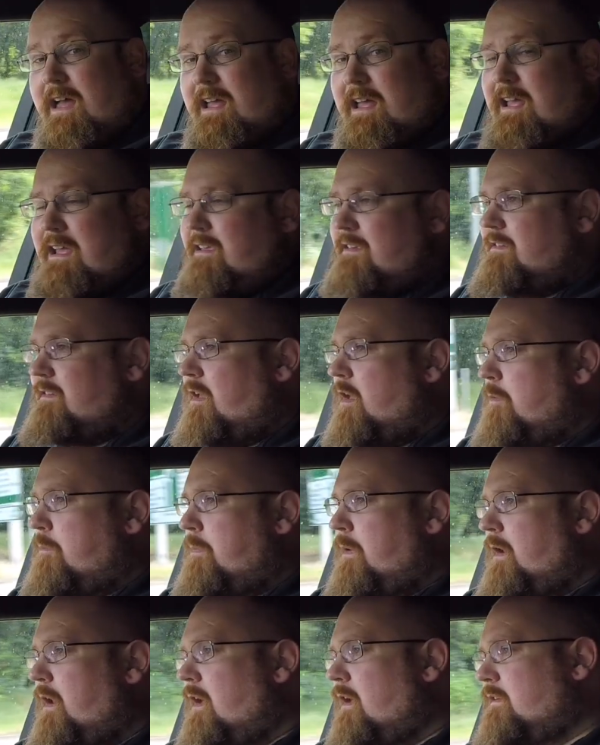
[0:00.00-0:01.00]
is a
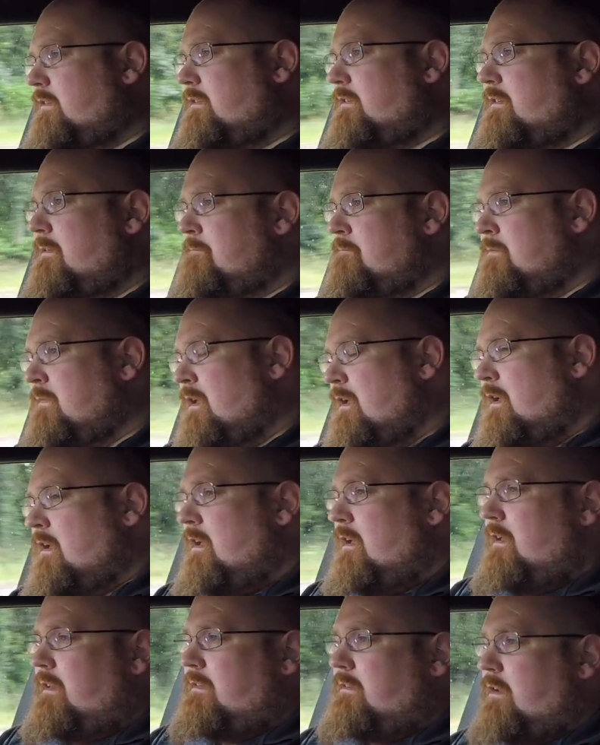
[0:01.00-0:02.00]
plus.
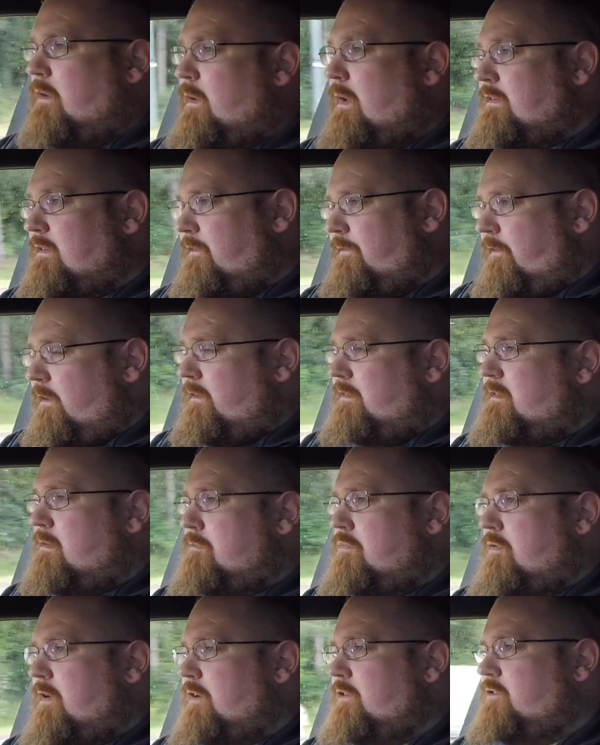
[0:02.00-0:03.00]
So as a first
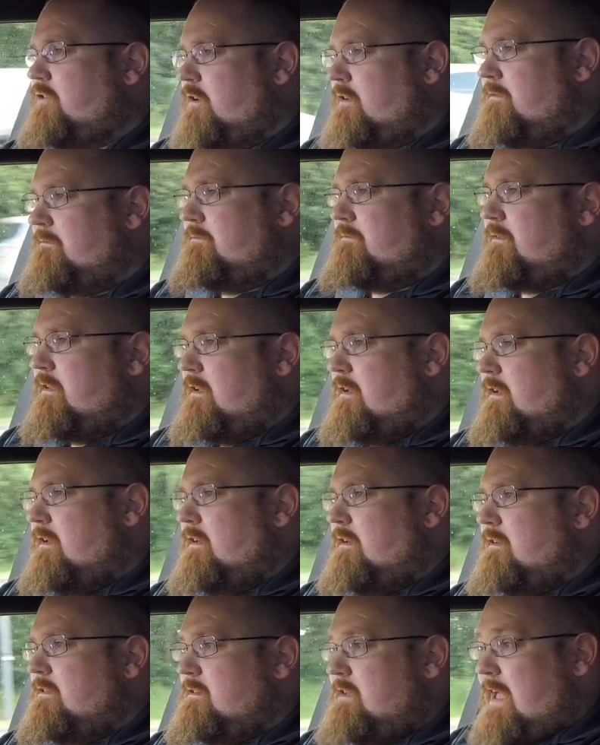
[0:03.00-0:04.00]
impression,
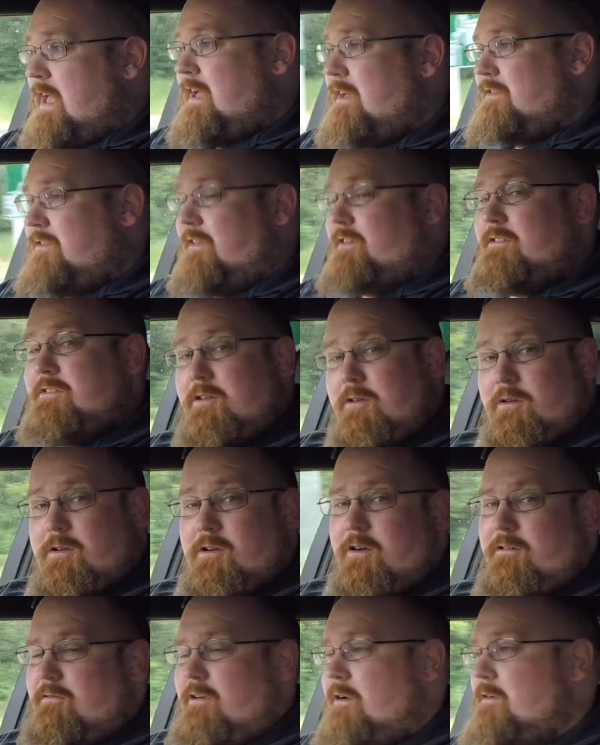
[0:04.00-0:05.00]
yeah, this new
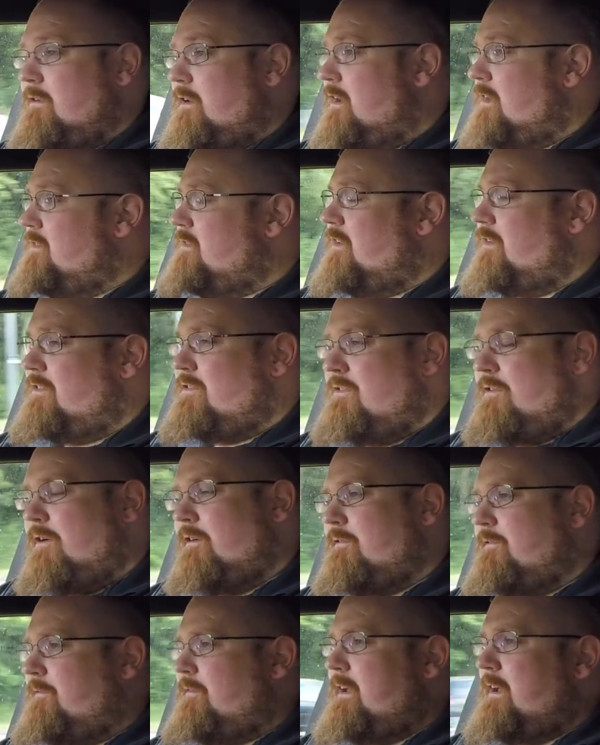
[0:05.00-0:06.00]
Corolla does not
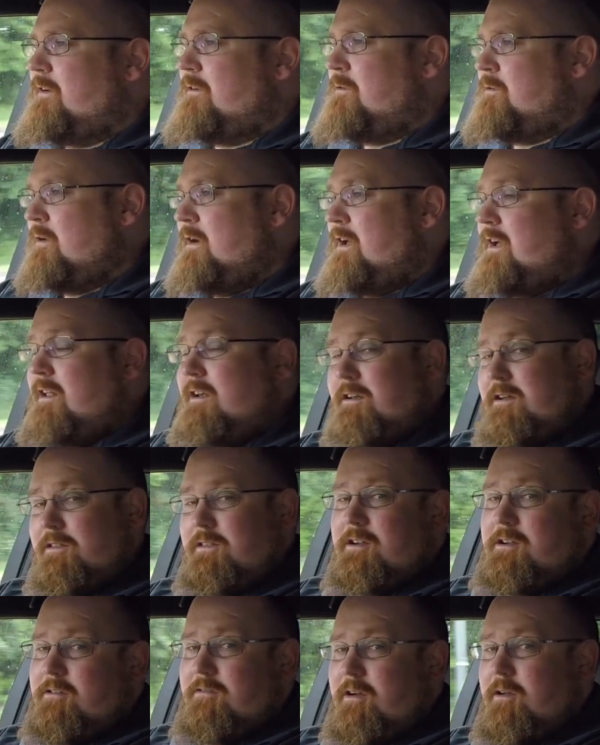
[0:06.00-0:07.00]
feel like the
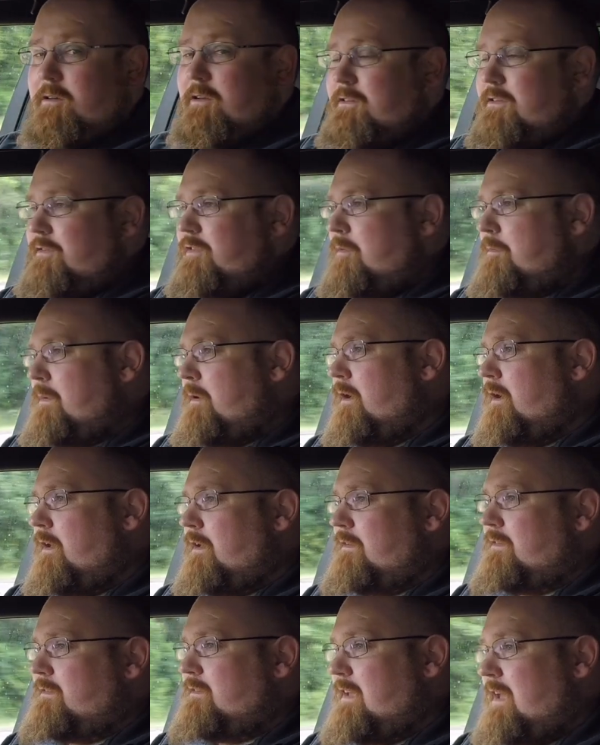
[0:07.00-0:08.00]
Corollas of the
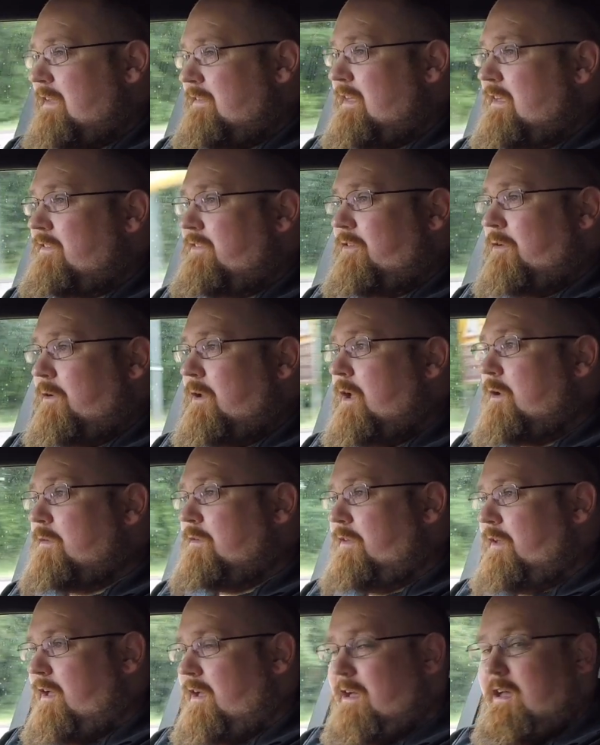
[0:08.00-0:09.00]
past, and that
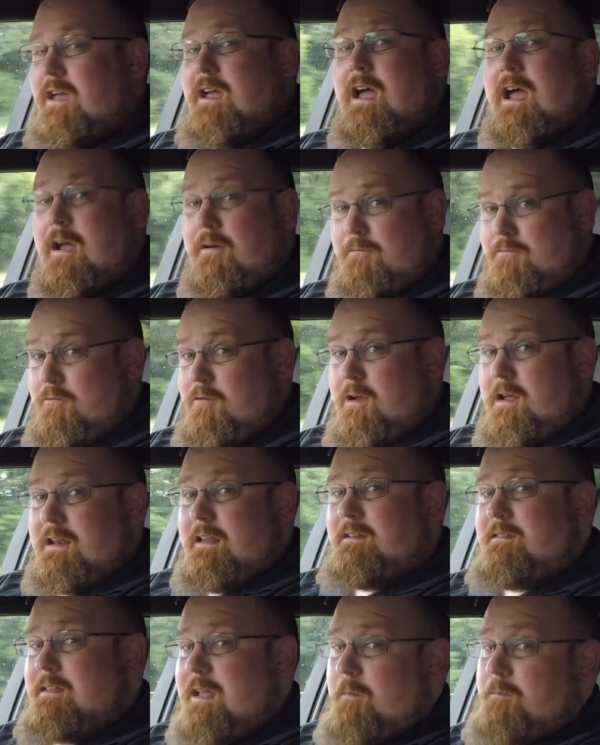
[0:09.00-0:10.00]
Toyota have really
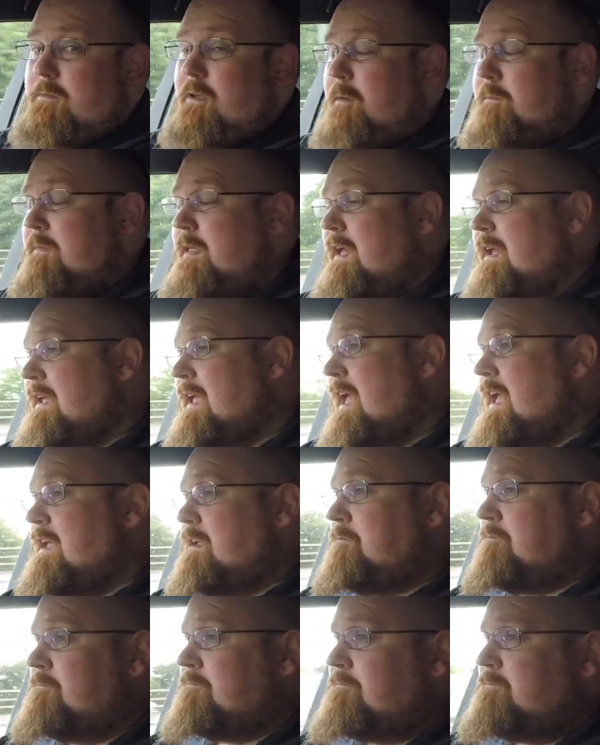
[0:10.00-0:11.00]
stepped up their
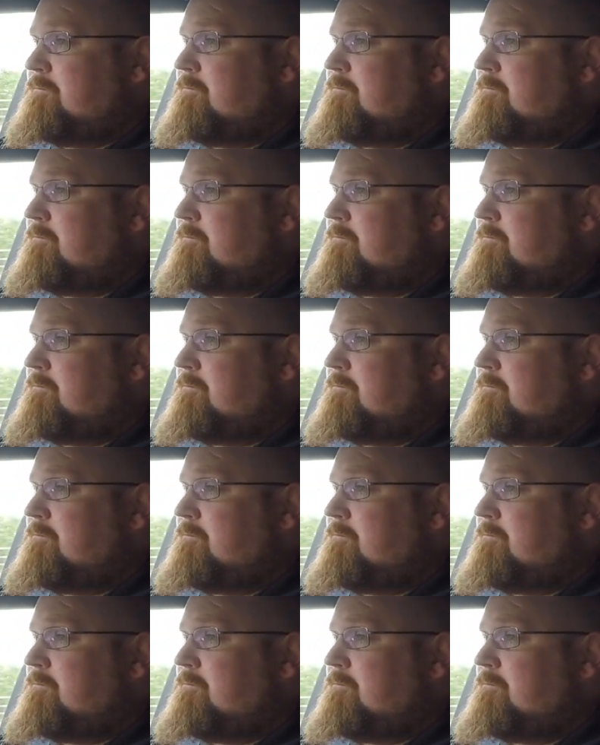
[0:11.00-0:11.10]
game.